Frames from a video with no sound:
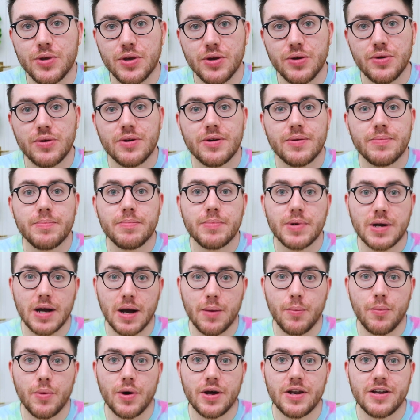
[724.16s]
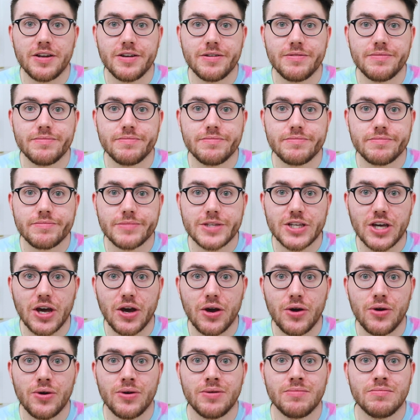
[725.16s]
you become one.
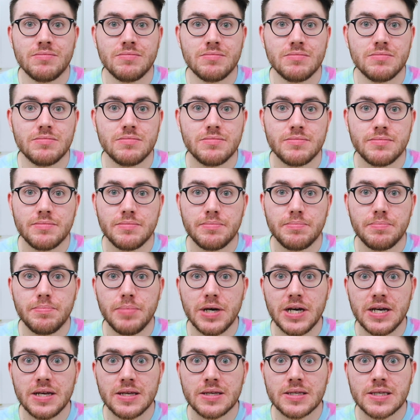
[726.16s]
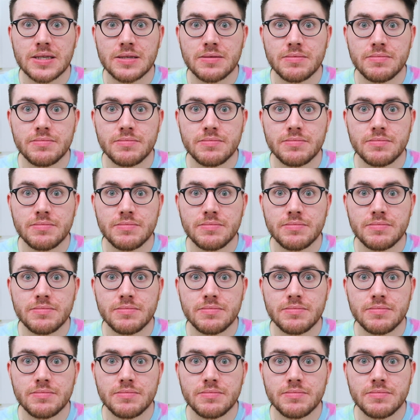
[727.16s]
So, peace.